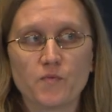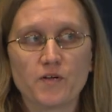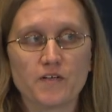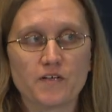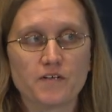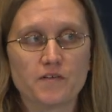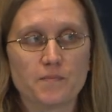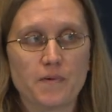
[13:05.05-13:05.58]

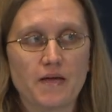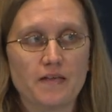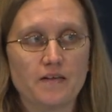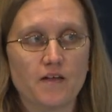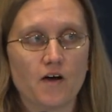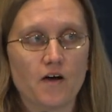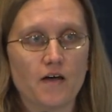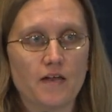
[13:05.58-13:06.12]
really depend
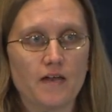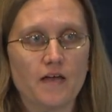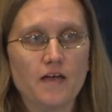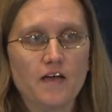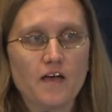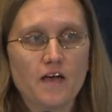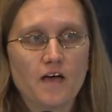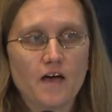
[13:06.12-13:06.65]
on
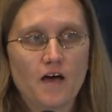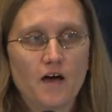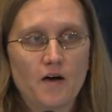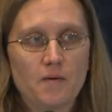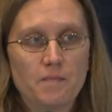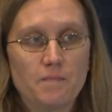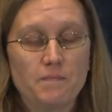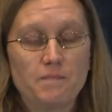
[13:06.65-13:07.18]

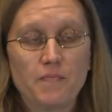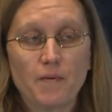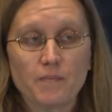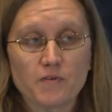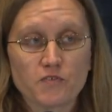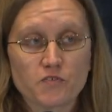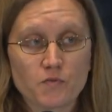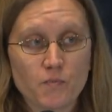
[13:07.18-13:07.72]
um,
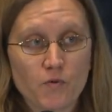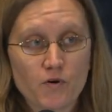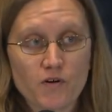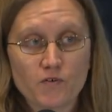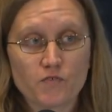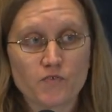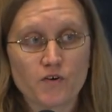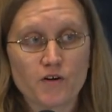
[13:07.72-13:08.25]
public
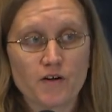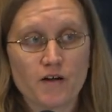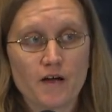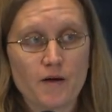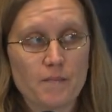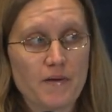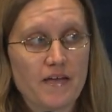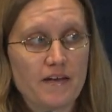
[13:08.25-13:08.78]
support for
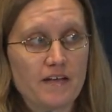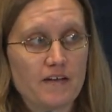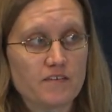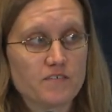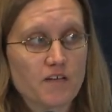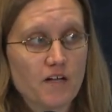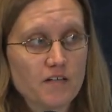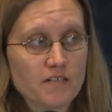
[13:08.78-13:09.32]
um,
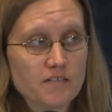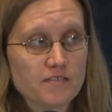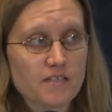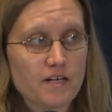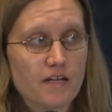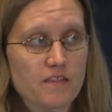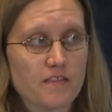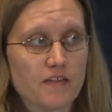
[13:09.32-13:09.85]
NIH dollars, and
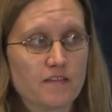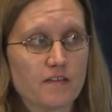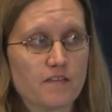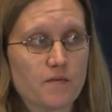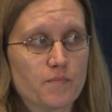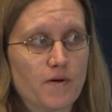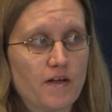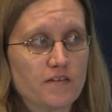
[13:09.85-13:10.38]
I think that the
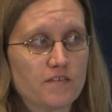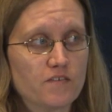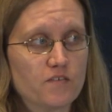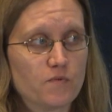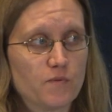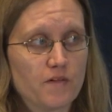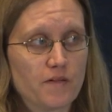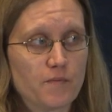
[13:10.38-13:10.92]
press is a
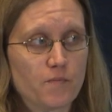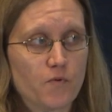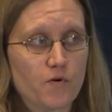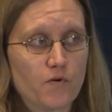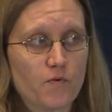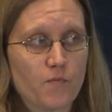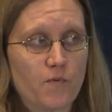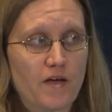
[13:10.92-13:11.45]
really
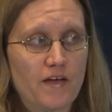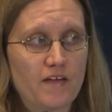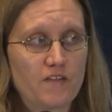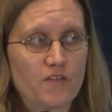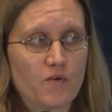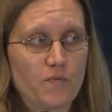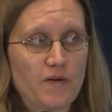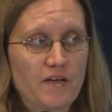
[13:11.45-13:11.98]
important way
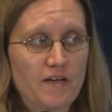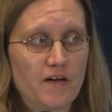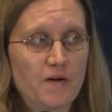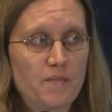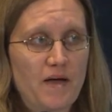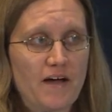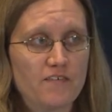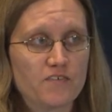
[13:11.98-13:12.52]
that we um,
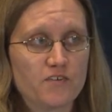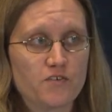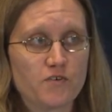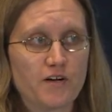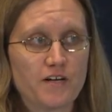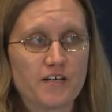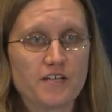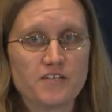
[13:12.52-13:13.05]
have to try
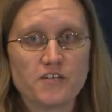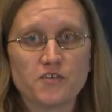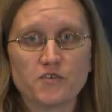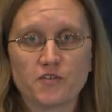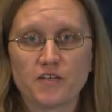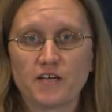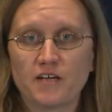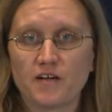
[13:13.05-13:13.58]
to
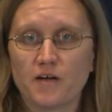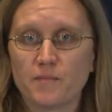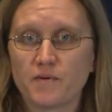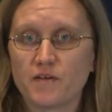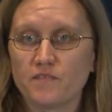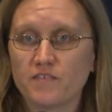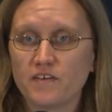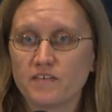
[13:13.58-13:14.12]
continually um,
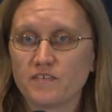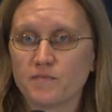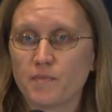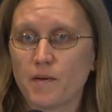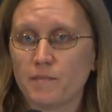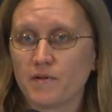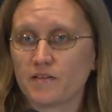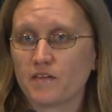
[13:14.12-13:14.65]
convince the
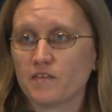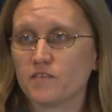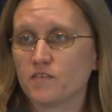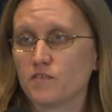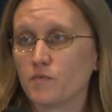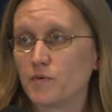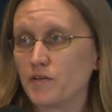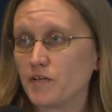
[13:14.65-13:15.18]
public that this is
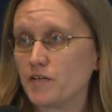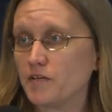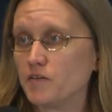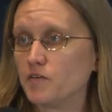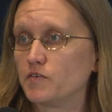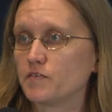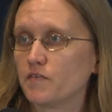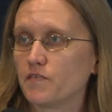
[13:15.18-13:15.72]
a really good
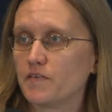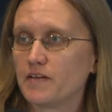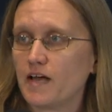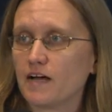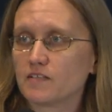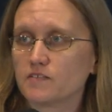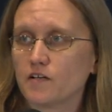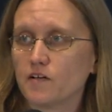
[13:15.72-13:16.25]
use of their
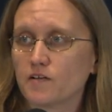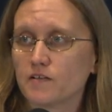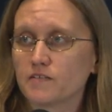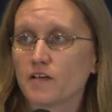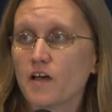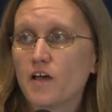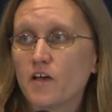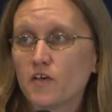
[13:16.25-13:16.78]
tax dollars.
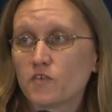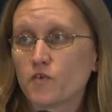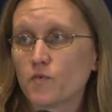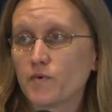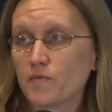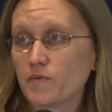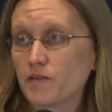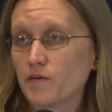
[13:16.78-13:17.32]
So
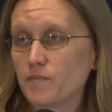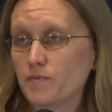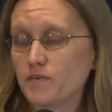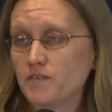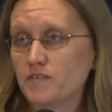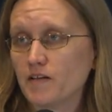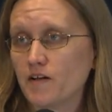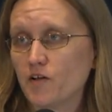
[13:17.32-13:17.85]
we really
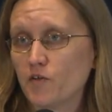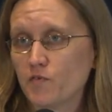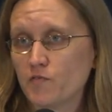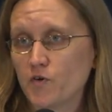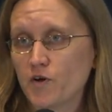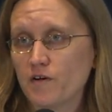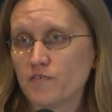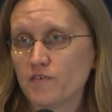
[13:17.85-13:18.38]
appreciate all of
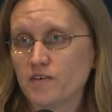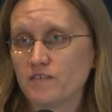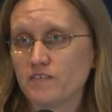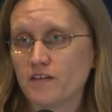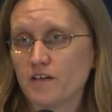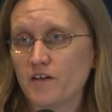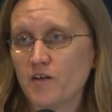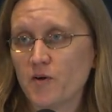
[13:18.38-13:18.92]
your efforts
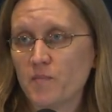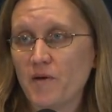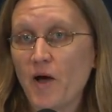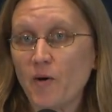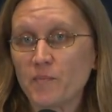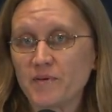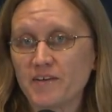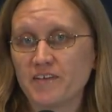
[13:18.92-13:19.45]
in um,
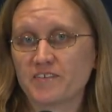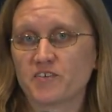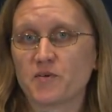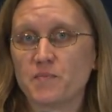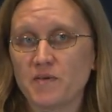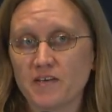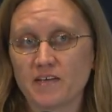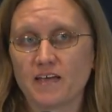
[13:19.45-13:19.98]
helping us
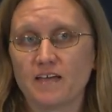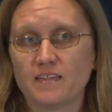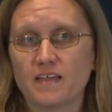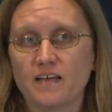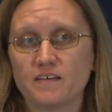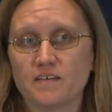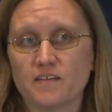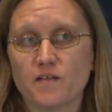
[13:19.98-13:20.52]
communicate
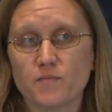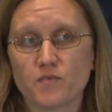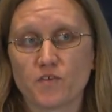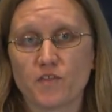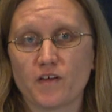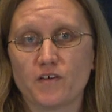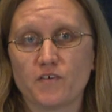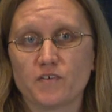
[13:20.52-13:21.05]
that to them so
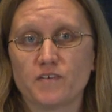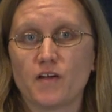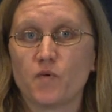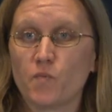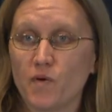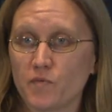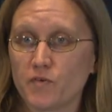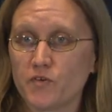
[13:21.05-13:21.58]
they understand
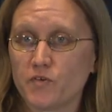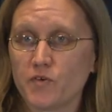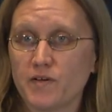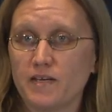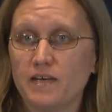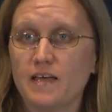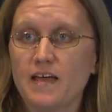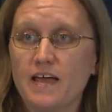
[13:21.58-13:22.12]
what we're
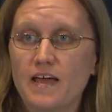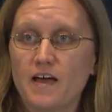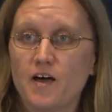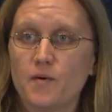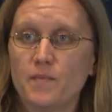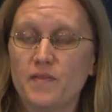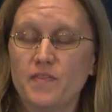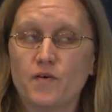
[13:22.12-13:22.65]
doing
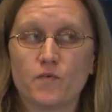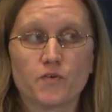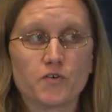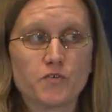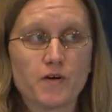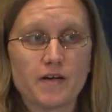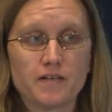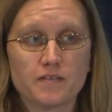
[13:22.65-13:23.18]
um, and that we're
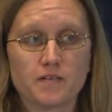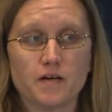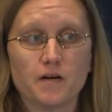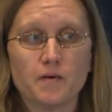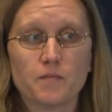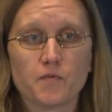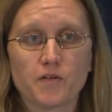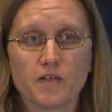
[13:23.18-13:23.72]
trying to
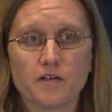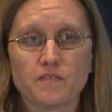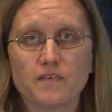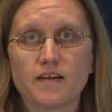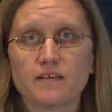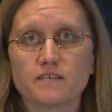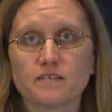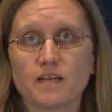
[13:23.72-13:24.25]
really
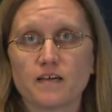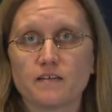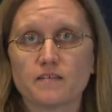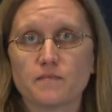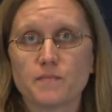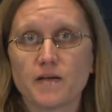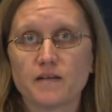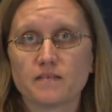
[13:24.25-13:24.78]
advance science
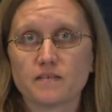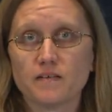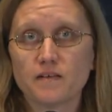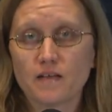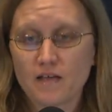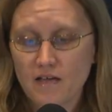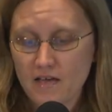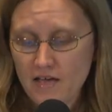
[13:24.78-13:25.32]
and medicine.
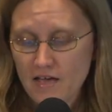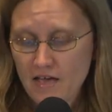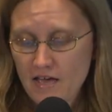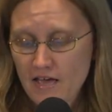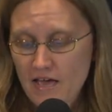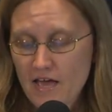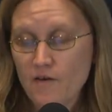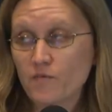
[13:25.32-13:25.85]

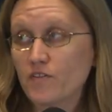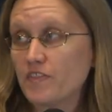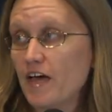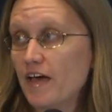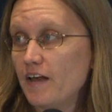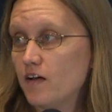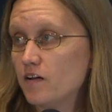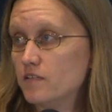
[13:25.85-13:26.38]
And with
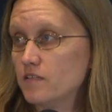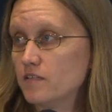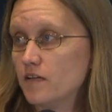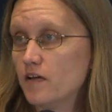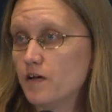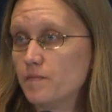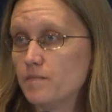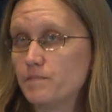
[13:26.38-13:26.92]
that, I'll
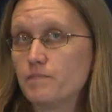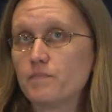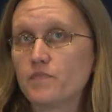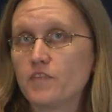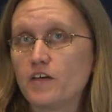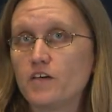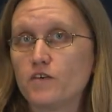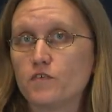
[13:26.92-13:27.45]

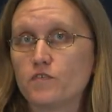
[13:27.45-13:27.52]
thank you